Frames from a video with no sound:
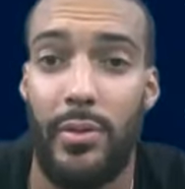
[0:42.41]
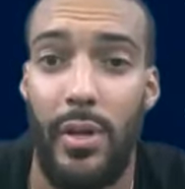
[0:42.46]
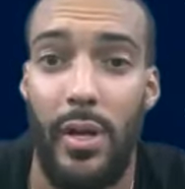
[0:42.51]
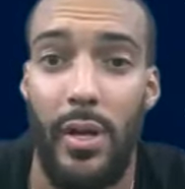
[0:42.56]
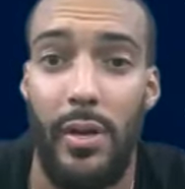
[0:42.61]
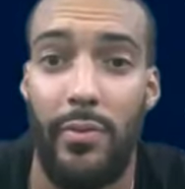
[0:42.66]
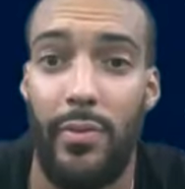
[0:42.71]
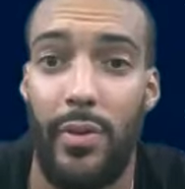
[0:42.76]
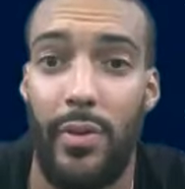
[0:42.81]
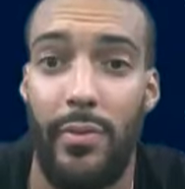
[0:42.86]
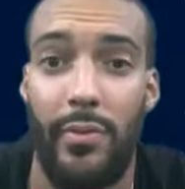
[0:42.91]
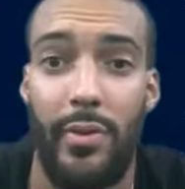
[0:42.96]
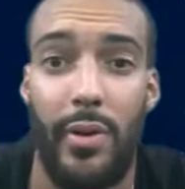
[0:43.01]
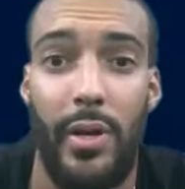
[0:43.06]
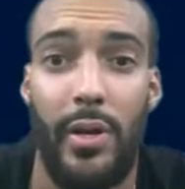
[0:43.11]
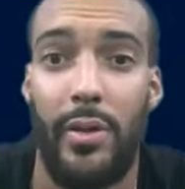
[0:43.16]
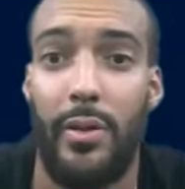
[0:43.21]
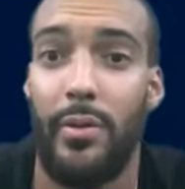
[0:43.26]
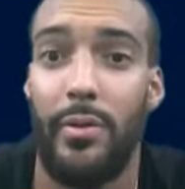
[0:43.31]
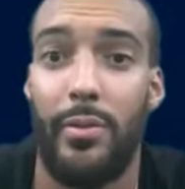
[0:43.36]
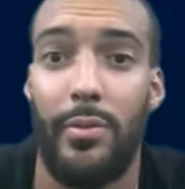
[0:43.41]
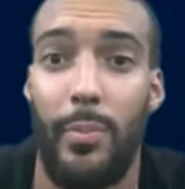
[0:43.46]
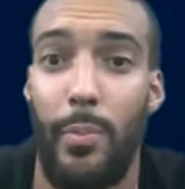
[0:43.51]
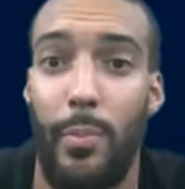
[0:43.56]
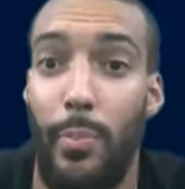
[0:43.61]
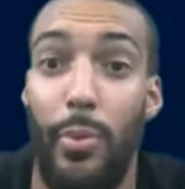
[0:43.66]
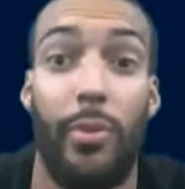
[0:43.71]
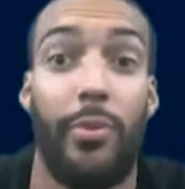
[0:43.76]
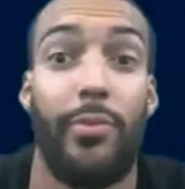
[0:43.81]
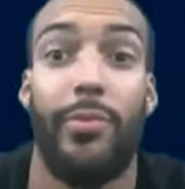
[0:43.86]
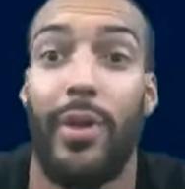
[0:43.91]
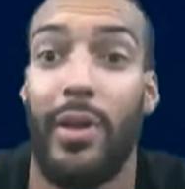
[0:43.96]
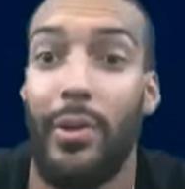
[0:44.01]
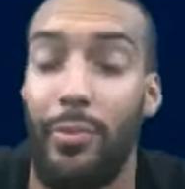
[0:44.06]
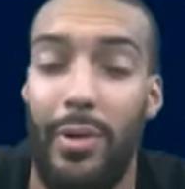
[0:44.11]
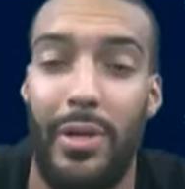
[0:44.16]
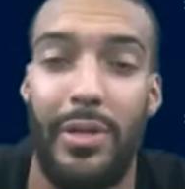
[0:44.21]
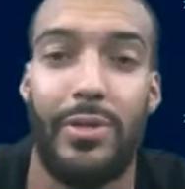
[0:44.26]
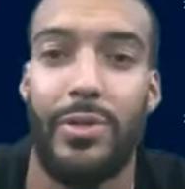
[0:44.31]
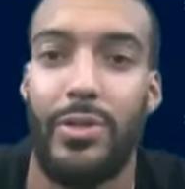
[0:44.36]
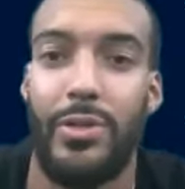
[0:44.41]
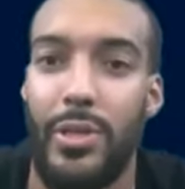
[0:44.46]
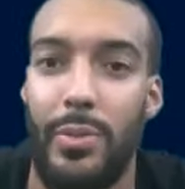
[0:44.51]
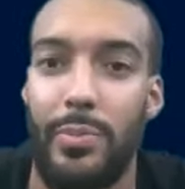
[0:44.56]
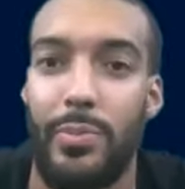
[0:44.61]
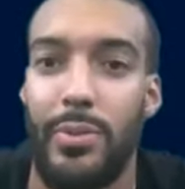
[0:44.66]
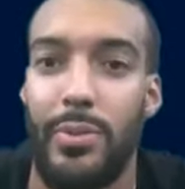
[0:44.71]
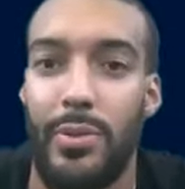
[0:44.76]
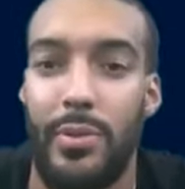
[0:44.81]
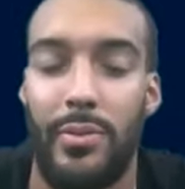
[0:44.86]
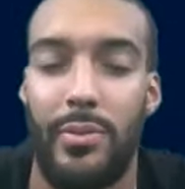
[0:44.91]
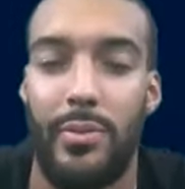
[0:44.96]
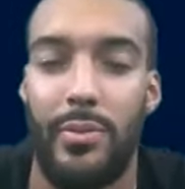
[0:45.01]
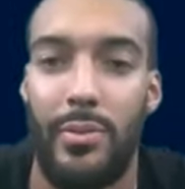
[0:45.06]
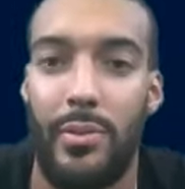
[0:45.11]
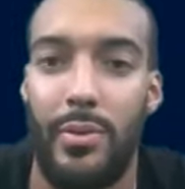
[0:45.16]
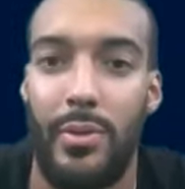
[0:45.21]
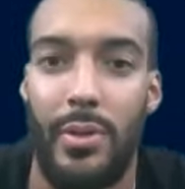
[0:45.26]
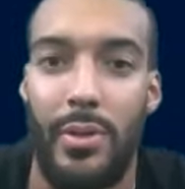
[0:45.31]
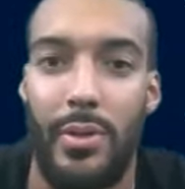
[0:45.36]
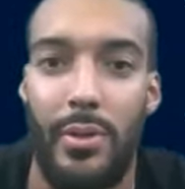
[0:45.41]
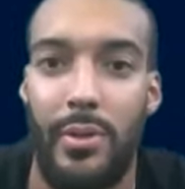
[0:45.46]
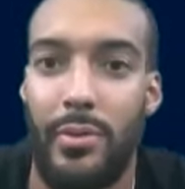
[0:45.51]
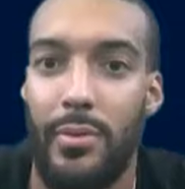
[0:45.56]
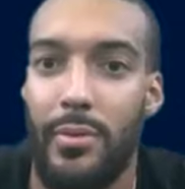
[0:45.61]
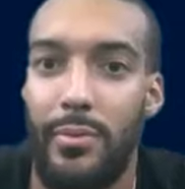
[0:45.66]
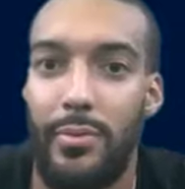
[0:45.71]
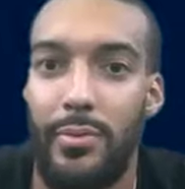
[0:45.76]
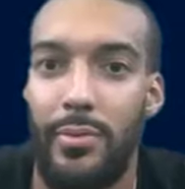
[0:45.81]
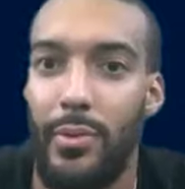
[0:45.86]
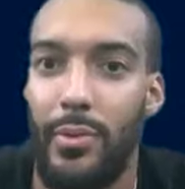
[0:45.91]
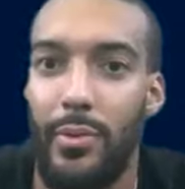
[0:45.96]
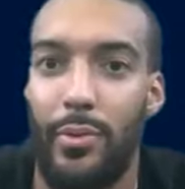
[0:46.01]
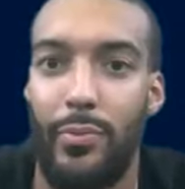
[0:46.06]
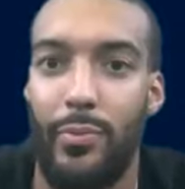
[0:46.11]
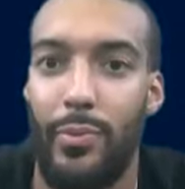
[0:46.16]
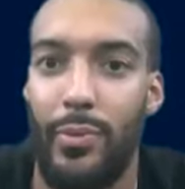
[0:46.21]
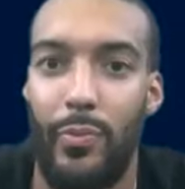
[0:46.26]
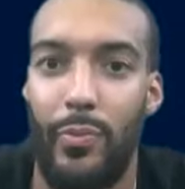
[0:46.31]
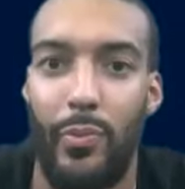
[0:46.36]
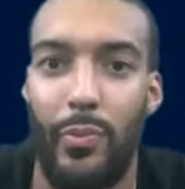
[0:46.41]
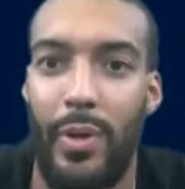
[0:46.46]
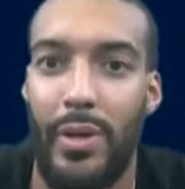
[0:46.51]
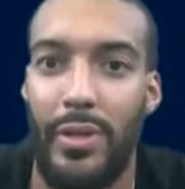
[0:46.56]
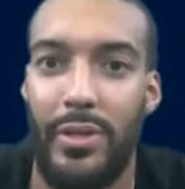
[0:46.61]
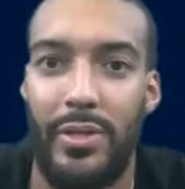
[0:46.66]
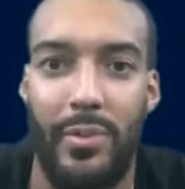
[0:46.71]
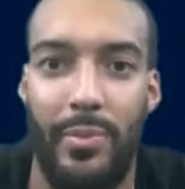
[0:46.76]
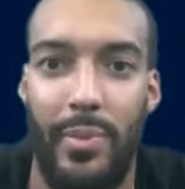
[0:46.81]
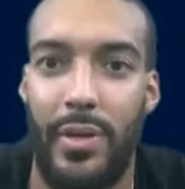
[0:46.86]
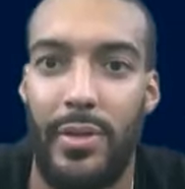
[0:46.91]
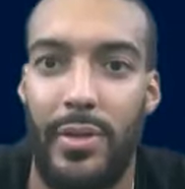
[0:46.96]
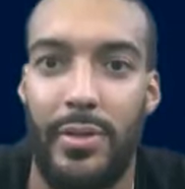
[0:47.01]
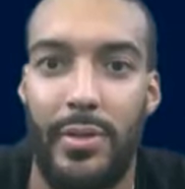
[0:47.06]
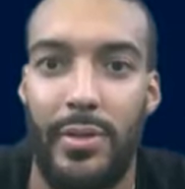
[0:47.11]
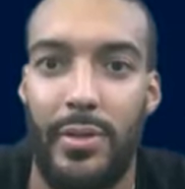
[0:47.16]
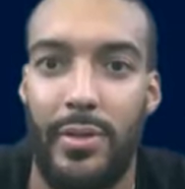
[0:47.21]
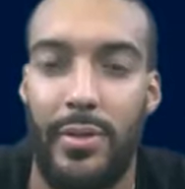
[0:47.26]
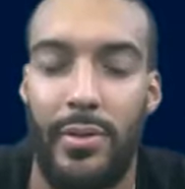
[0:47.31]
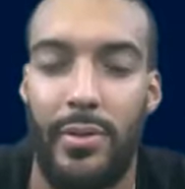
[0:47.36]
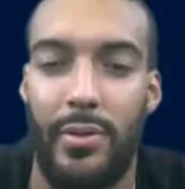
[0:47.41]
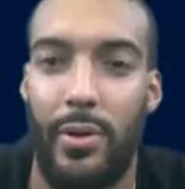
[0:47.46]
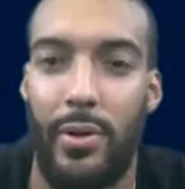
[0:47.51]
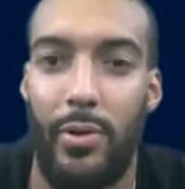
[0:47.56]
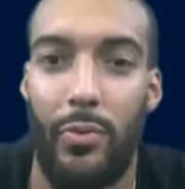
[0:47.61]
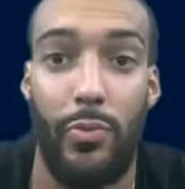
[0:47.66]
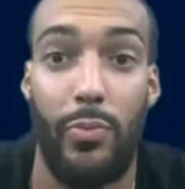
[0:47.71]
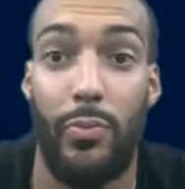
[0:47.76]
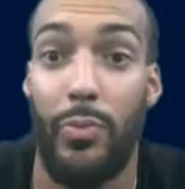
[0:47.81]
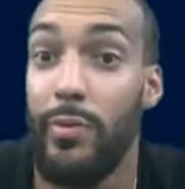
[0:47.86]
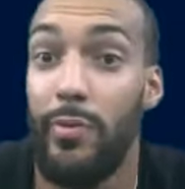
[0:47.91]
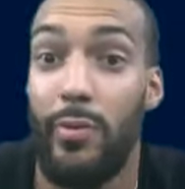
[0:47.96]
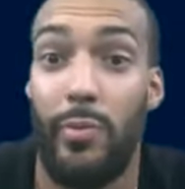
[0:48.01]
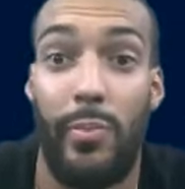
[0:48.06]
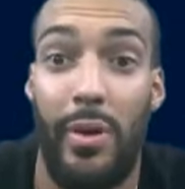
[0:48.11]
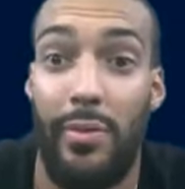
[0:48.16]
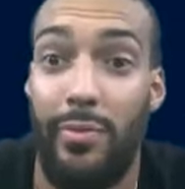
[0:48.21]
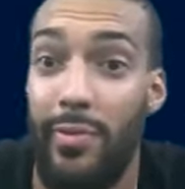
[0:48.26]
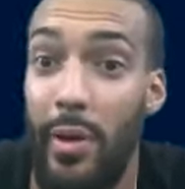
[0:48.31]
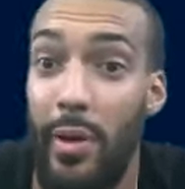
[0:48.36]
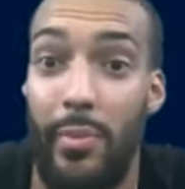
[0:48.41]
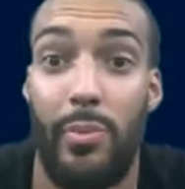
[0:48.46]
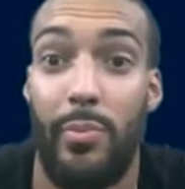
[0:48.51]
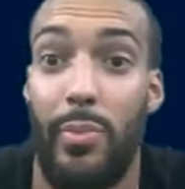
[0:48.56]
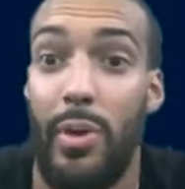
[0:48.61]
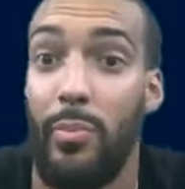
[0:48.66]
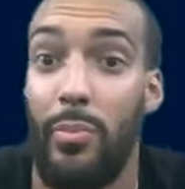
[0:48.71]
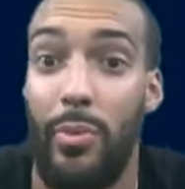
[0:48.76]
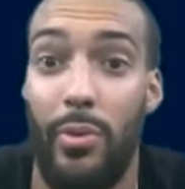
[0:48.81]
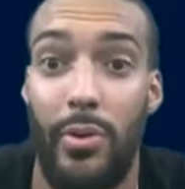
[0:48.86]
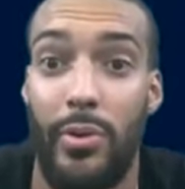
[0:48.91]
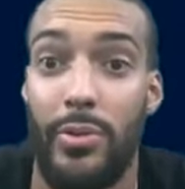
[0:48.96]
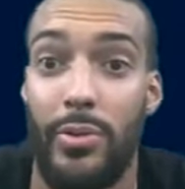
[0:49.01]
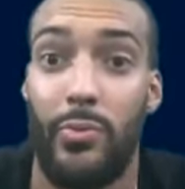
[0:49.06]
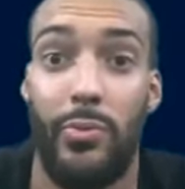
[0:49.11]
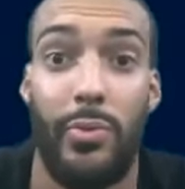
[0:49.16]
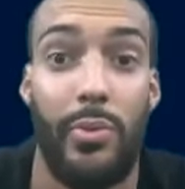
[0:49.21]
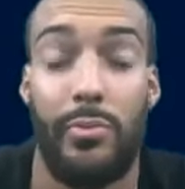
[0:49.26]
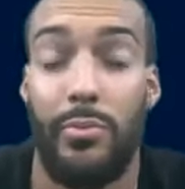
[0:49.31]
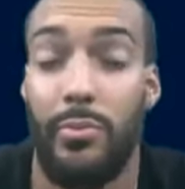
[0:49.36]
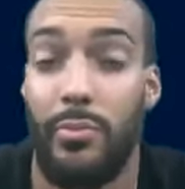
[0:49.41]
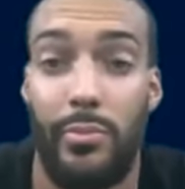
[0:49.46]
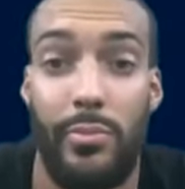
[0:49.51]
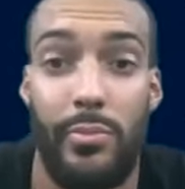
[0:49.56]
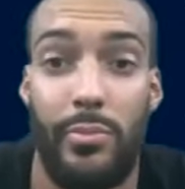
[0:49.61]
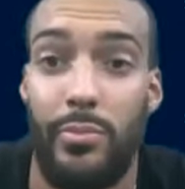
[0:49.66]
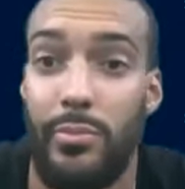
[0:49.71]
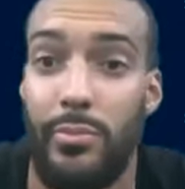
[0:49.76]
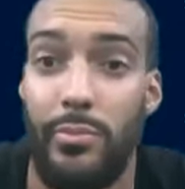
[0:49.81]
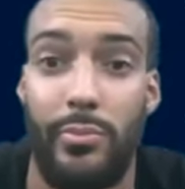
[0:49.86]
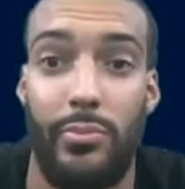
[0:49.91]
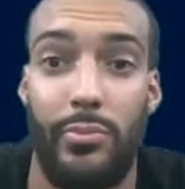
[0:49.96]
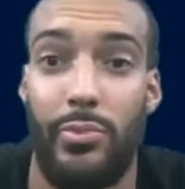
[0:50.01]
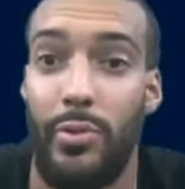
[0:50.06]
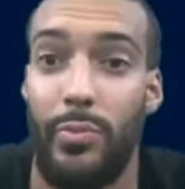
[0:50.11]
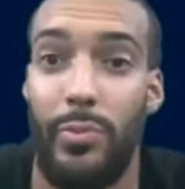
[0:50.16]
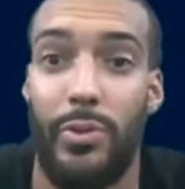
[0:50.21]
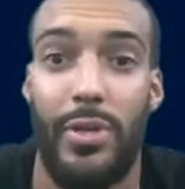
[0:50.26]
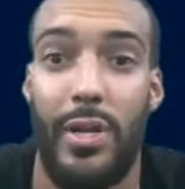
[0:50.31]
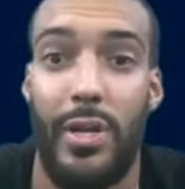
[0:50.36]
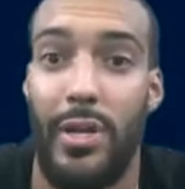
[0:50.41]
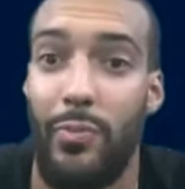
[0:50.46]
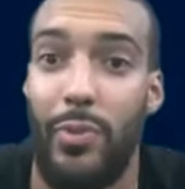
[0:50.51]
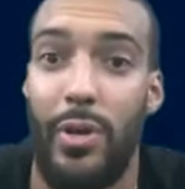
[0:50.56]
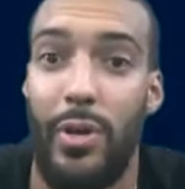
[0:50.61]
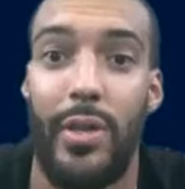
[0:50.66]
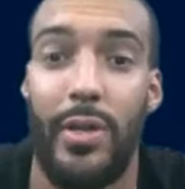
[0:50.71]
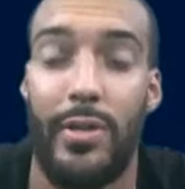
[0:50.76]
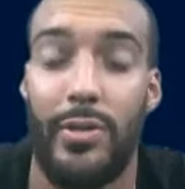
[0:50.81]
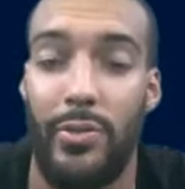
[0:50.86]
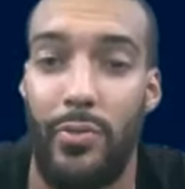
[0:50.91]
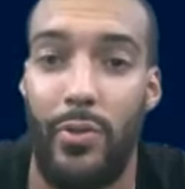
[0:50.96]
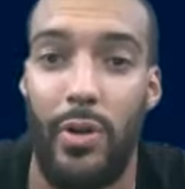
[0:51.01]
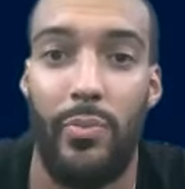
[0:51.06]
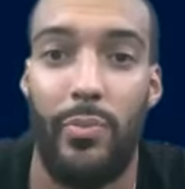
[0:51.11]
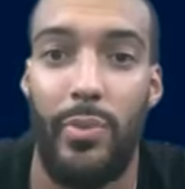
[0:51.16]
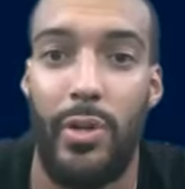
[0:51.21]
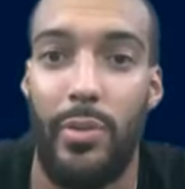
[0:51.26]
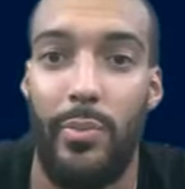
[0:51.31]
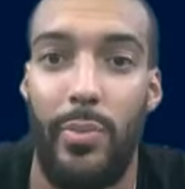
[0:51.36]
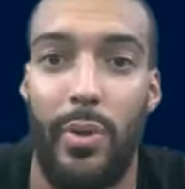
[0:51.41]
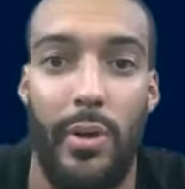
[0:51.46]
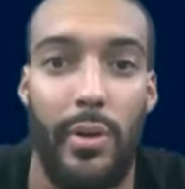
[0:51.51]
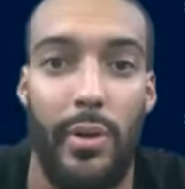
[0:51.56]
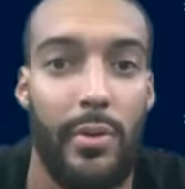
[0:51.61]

I've never had a perfect relationships, you know, with my teammates or with even my family members or with pretty much anyone that's around me. But